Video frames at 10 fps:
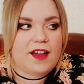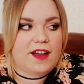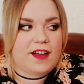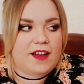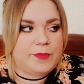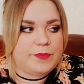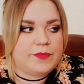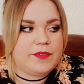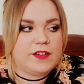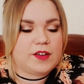
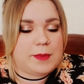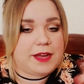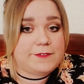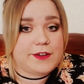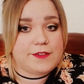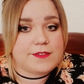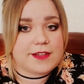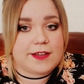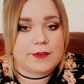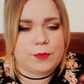got my headphones
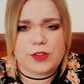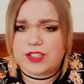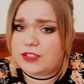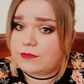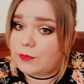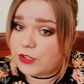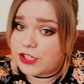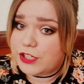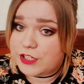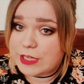in, watching
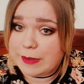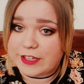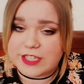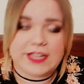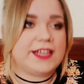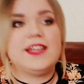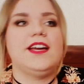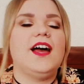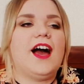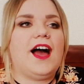YouTube actually,
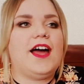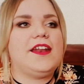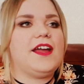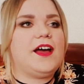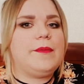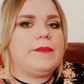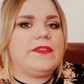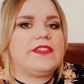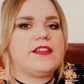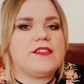
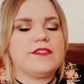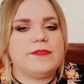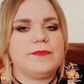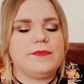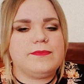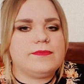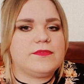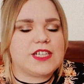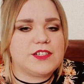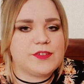and this
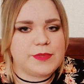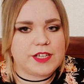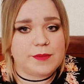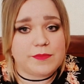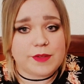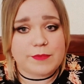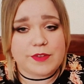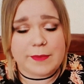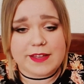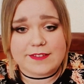gentleman comes up
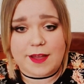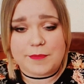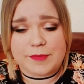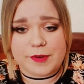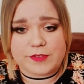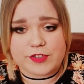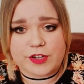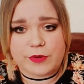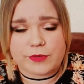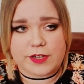to me and taps me on the
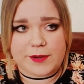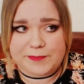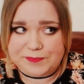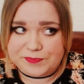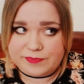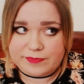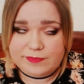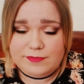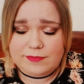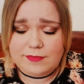shoulder.
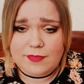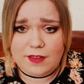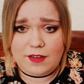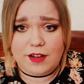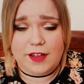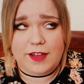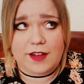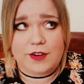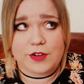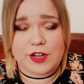
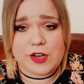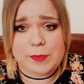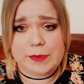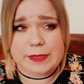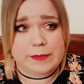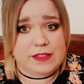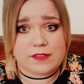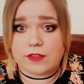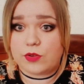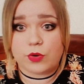I look up at him,
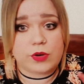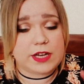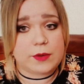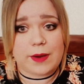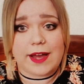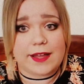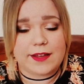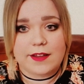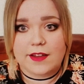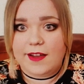he's talking away,
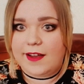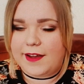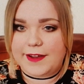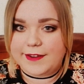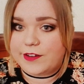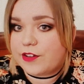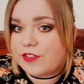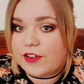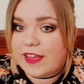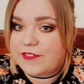and because
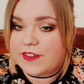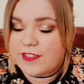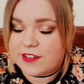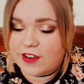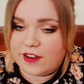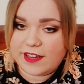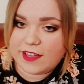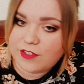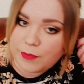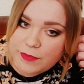I've got the headphones in I can't
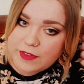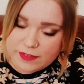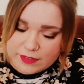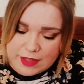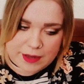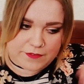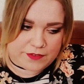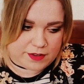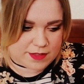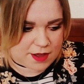hear, so I take my
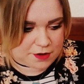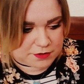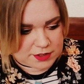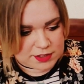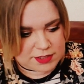headphones out,